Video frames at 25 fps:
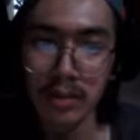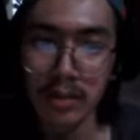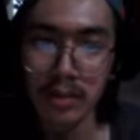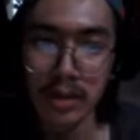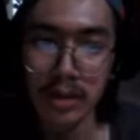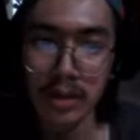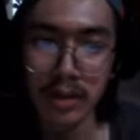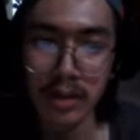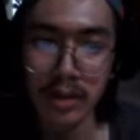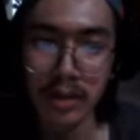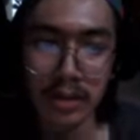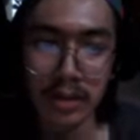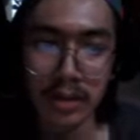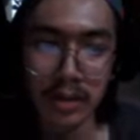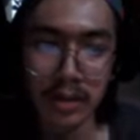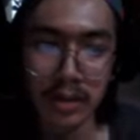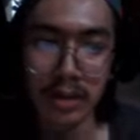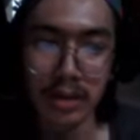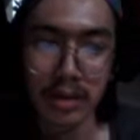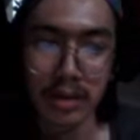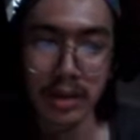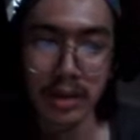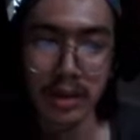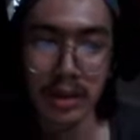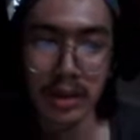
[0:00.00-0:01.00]
So
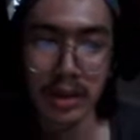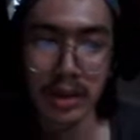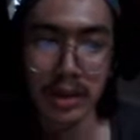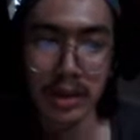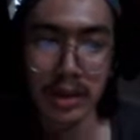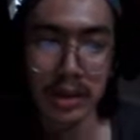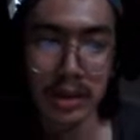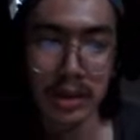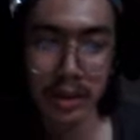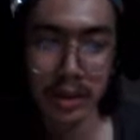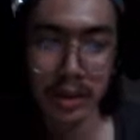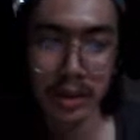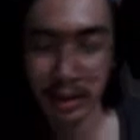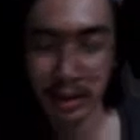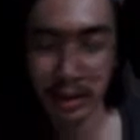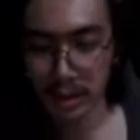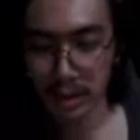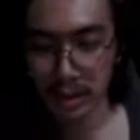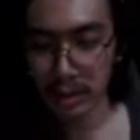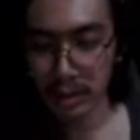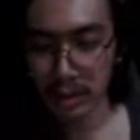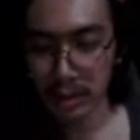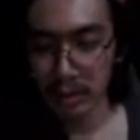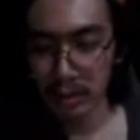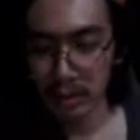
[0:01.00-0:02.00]

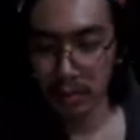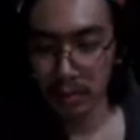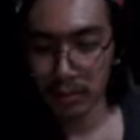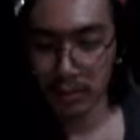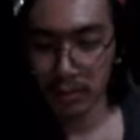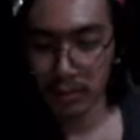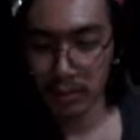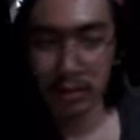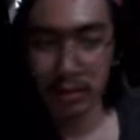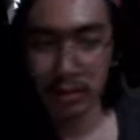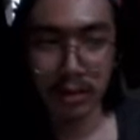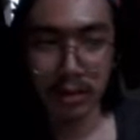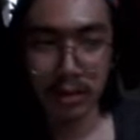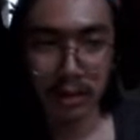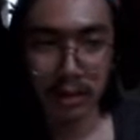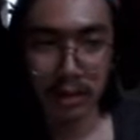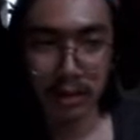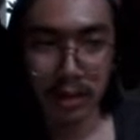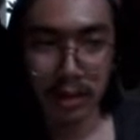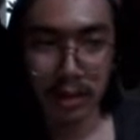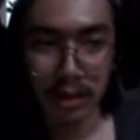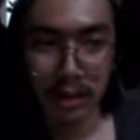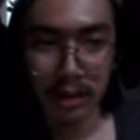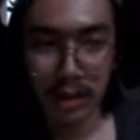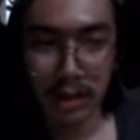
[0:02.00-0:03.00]
since
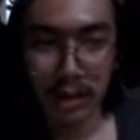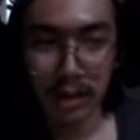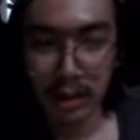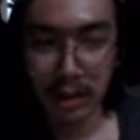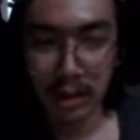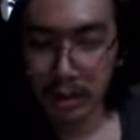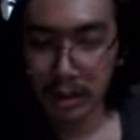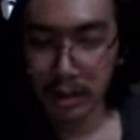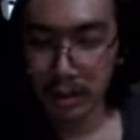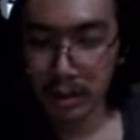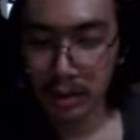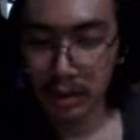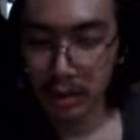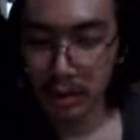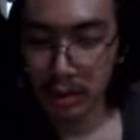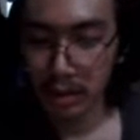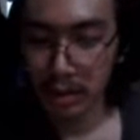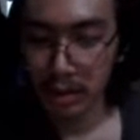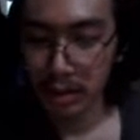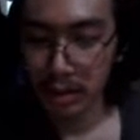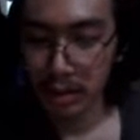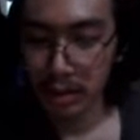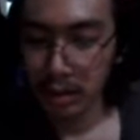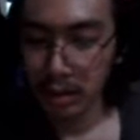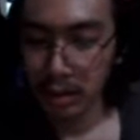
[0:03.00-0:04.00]
D
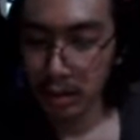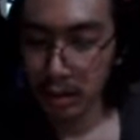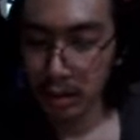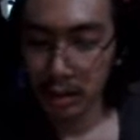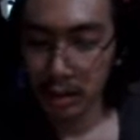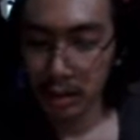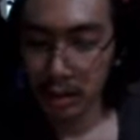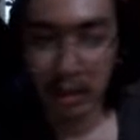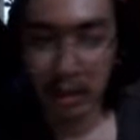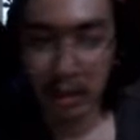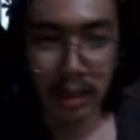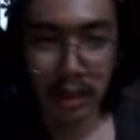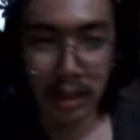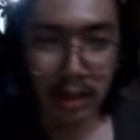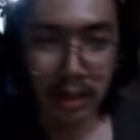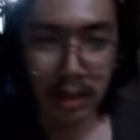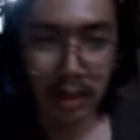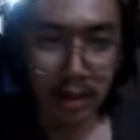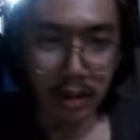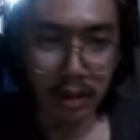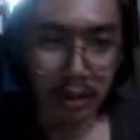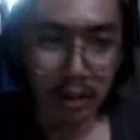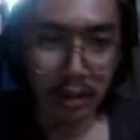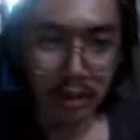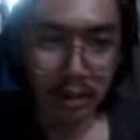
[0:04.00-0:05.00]

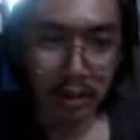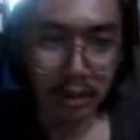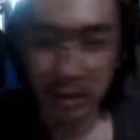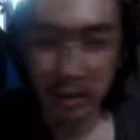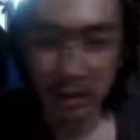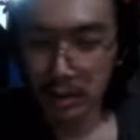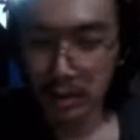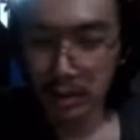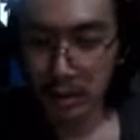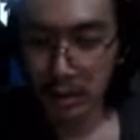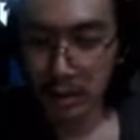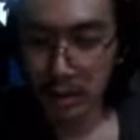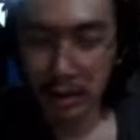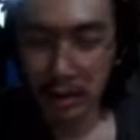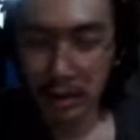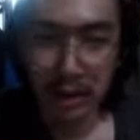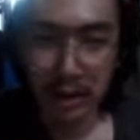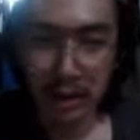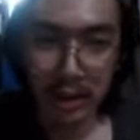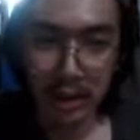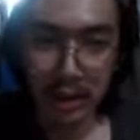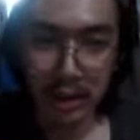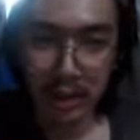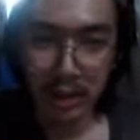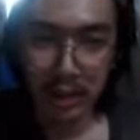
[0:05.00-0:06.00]
or
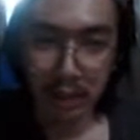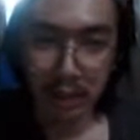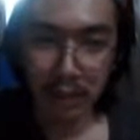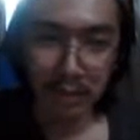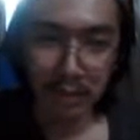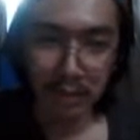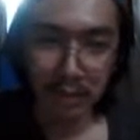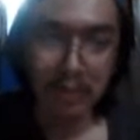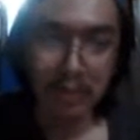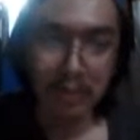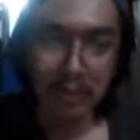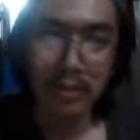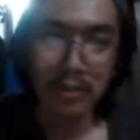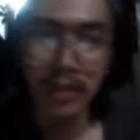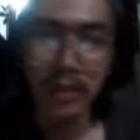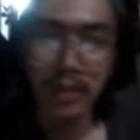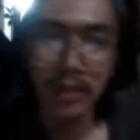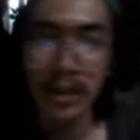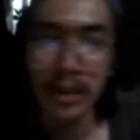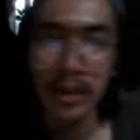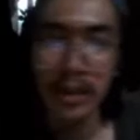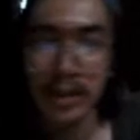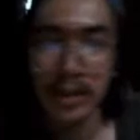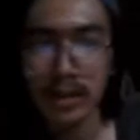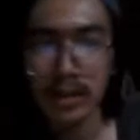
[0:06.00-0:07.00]
since it is
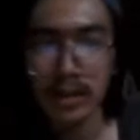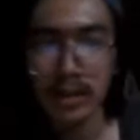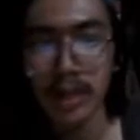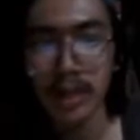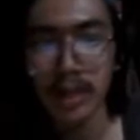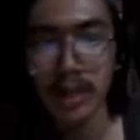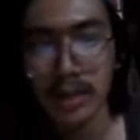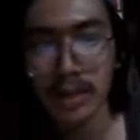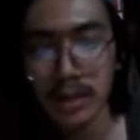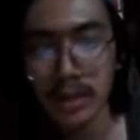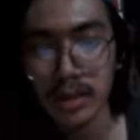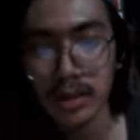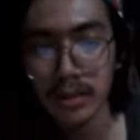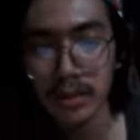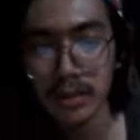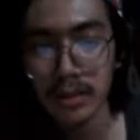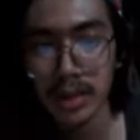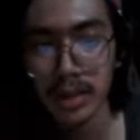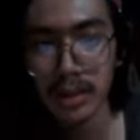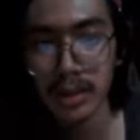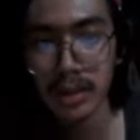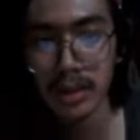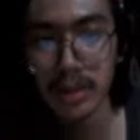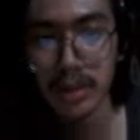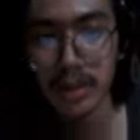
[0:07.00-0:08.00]
toggle, we
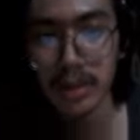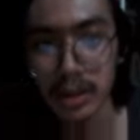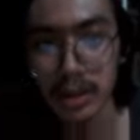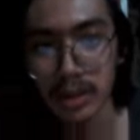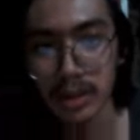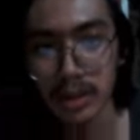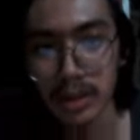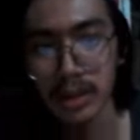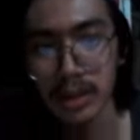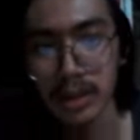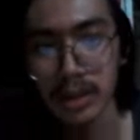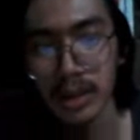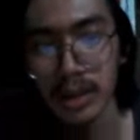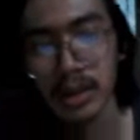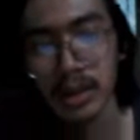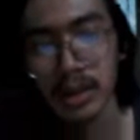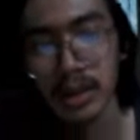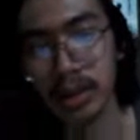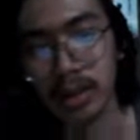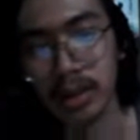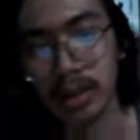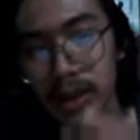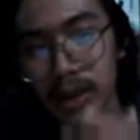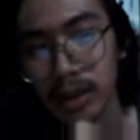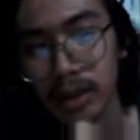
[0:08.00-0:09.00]
can just call it
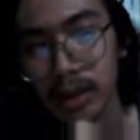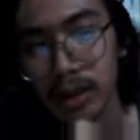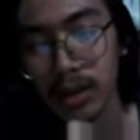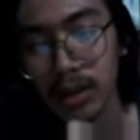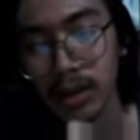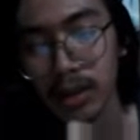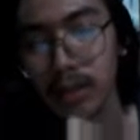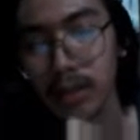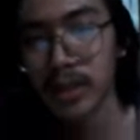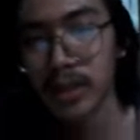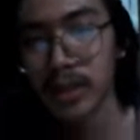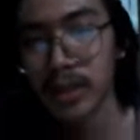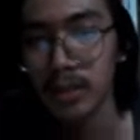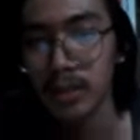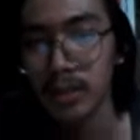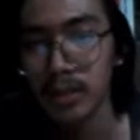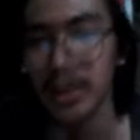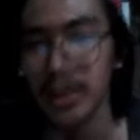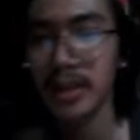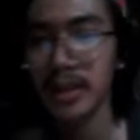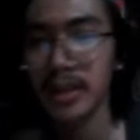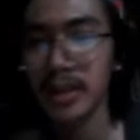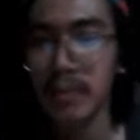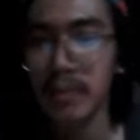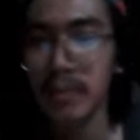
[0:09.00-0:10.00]
D or
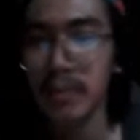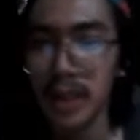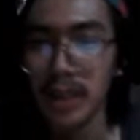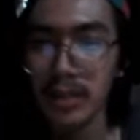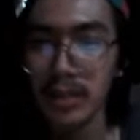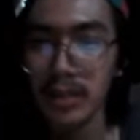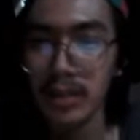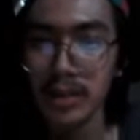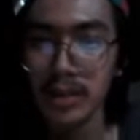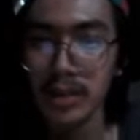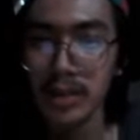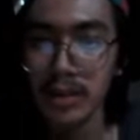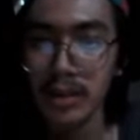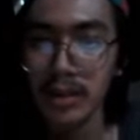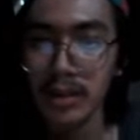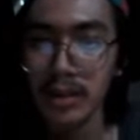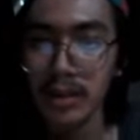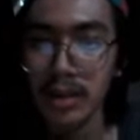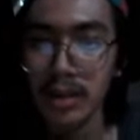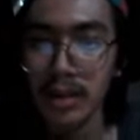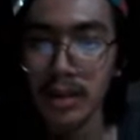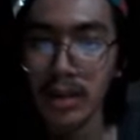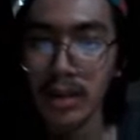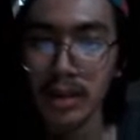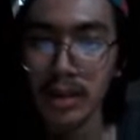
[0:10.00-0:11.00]
simply T prime. So
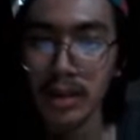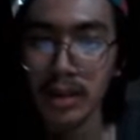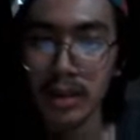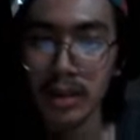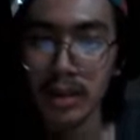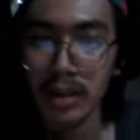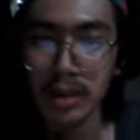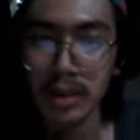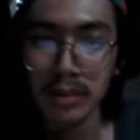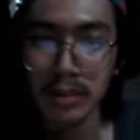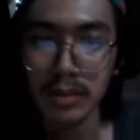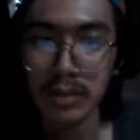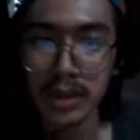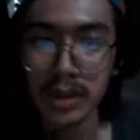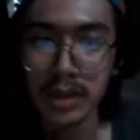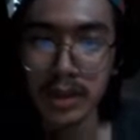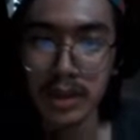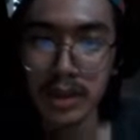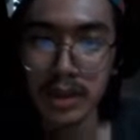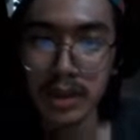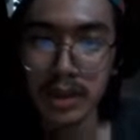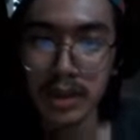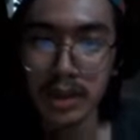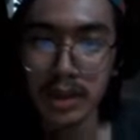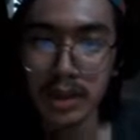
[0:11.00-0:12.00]
let me
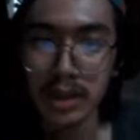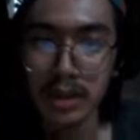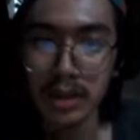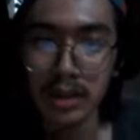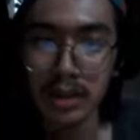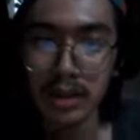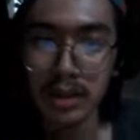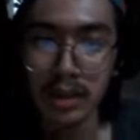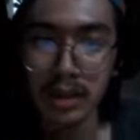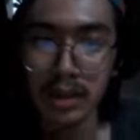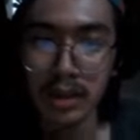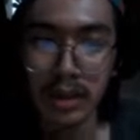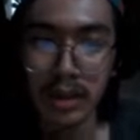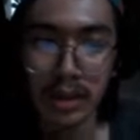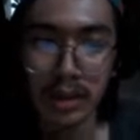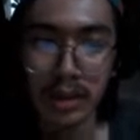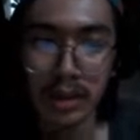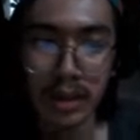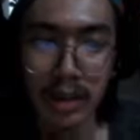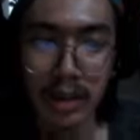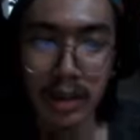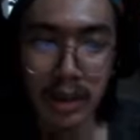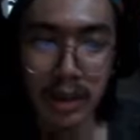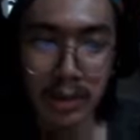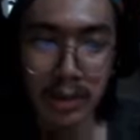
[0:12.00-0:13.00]
just
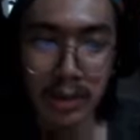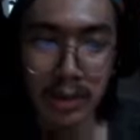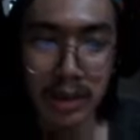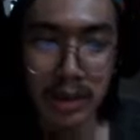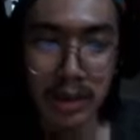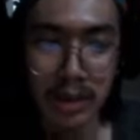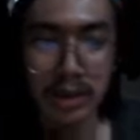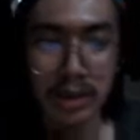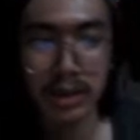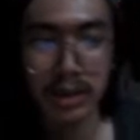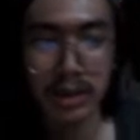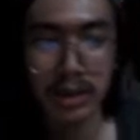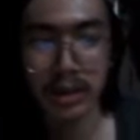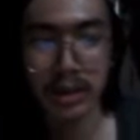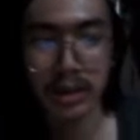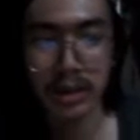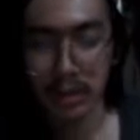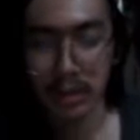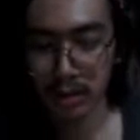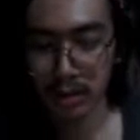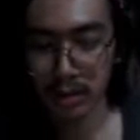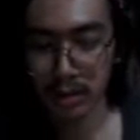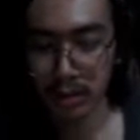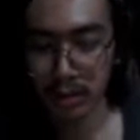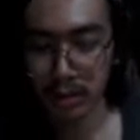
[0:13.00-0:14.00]
rename this
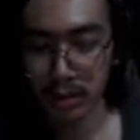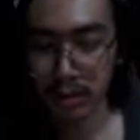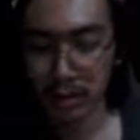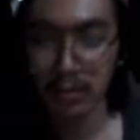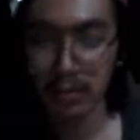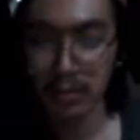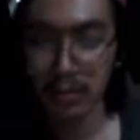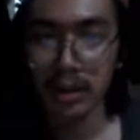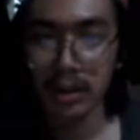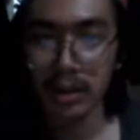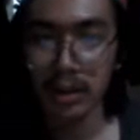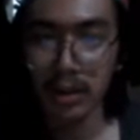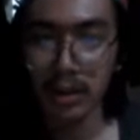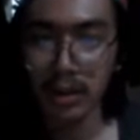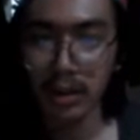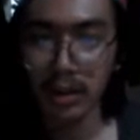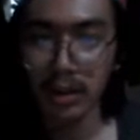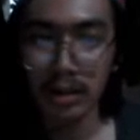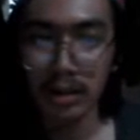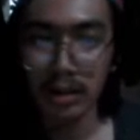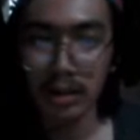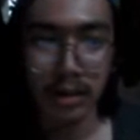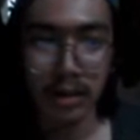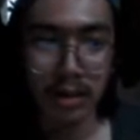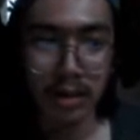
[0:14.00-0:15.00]
Qn